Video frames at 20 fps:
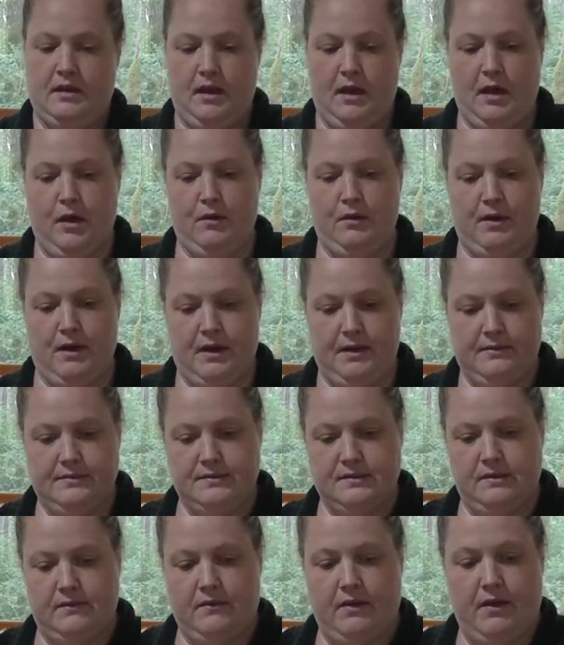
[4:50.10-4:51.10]
Okay,
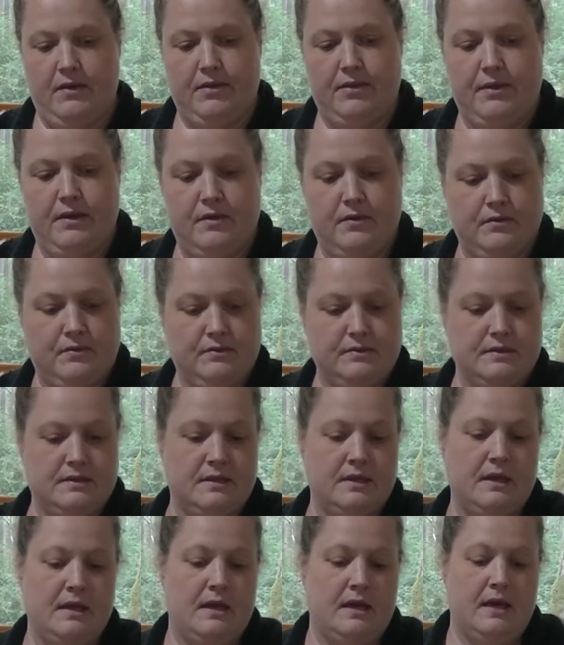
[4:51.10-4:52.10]
so I've got those.
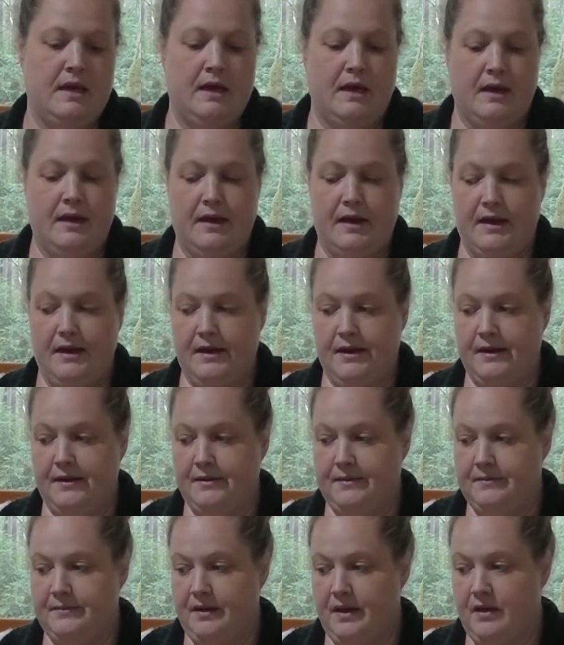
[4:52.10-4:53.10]

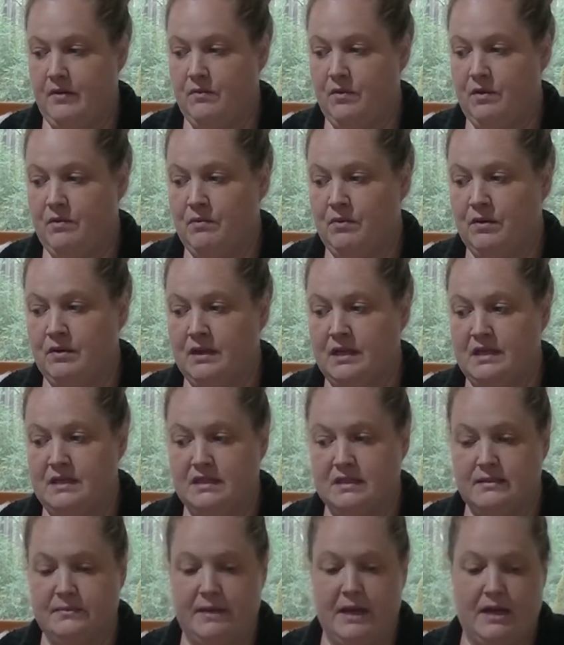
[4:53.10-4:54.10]
And we will need
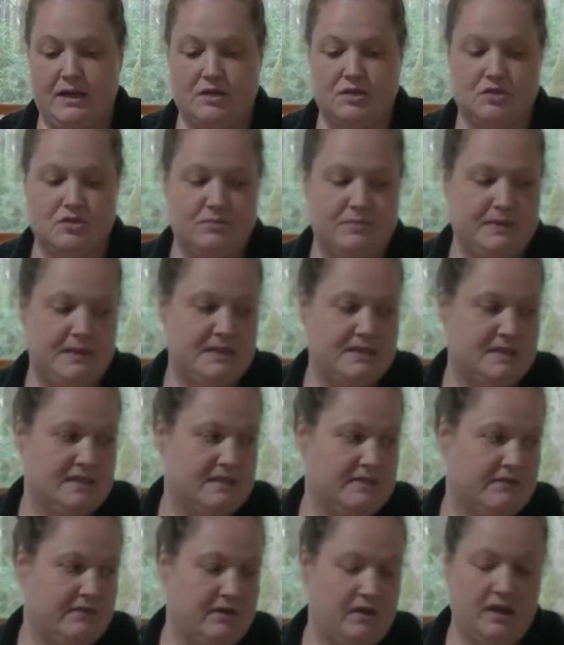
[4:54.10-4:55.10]
some extra pieces
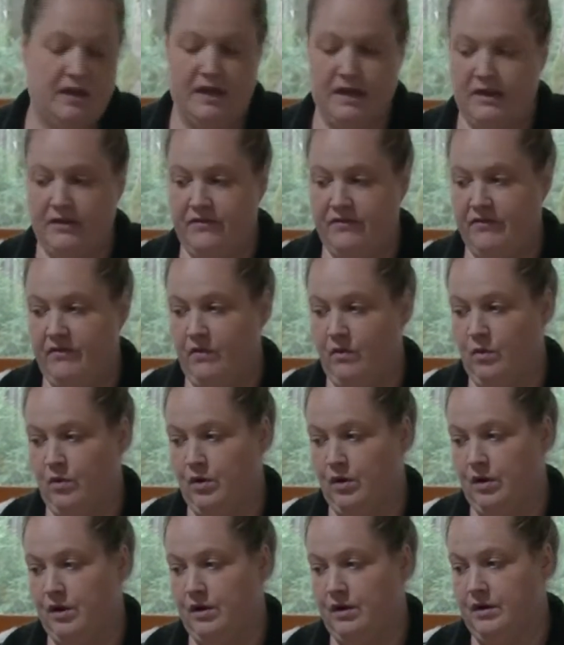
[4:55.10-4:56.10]
of clay
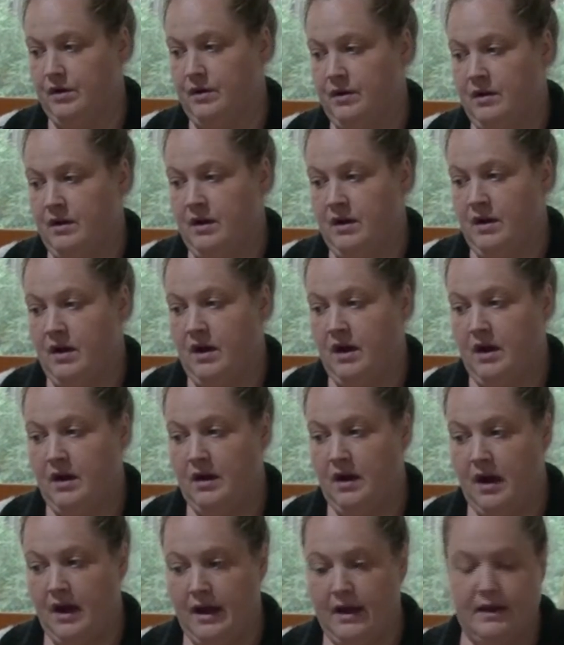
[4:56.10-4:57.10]
for
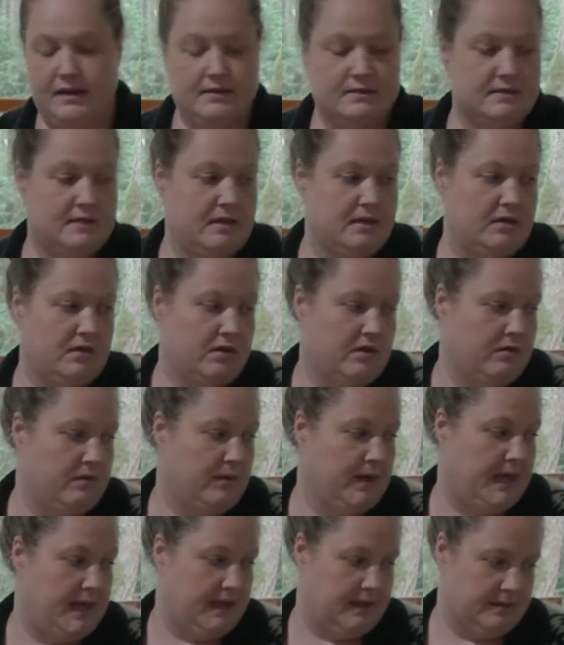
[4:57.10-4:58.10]
our eyes and our
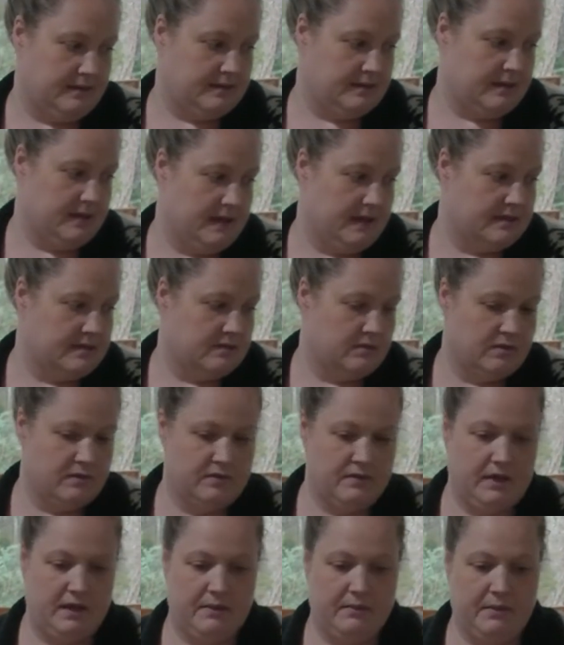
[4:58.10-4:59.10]
wings and that sort of
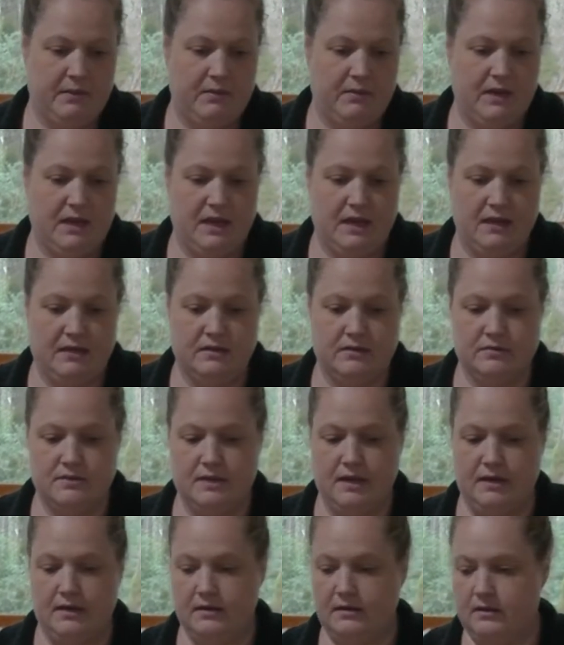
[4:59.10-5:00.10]
thing, but we can get those
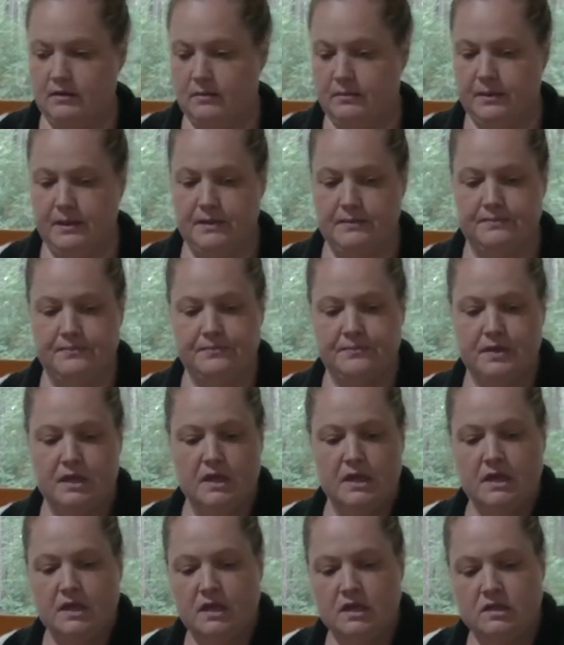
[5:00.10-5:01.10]
out in a little bit.
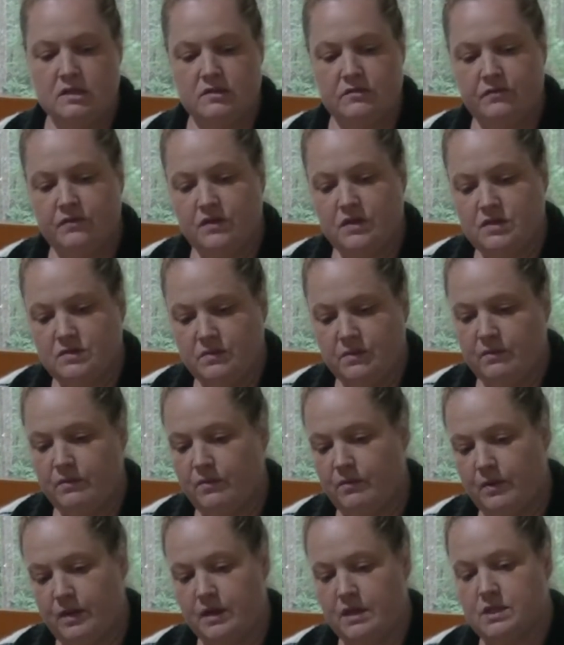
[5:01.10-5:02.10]
So first what
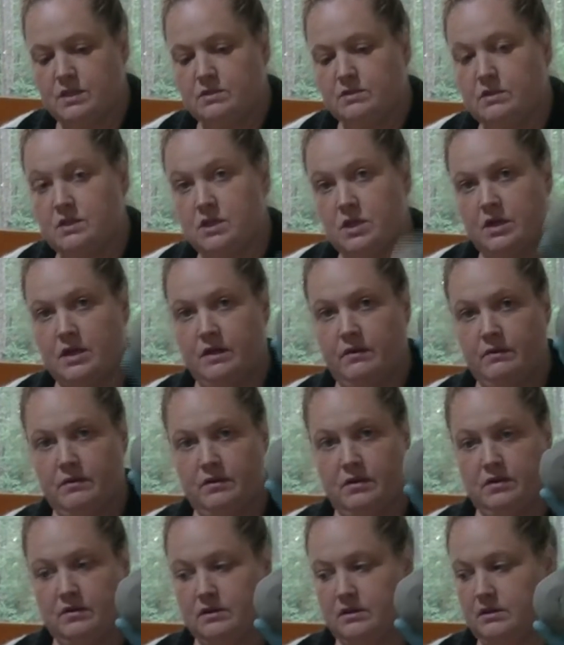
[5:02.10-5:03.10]
we'll want to do is start out with
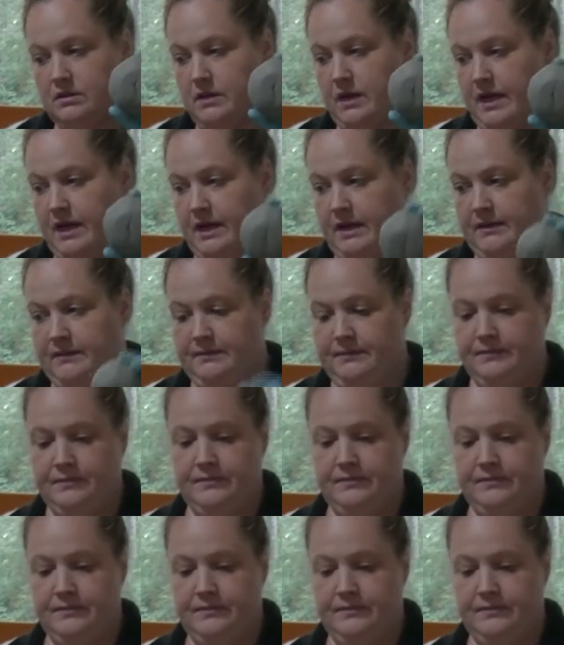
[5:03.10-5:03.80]
our little guy.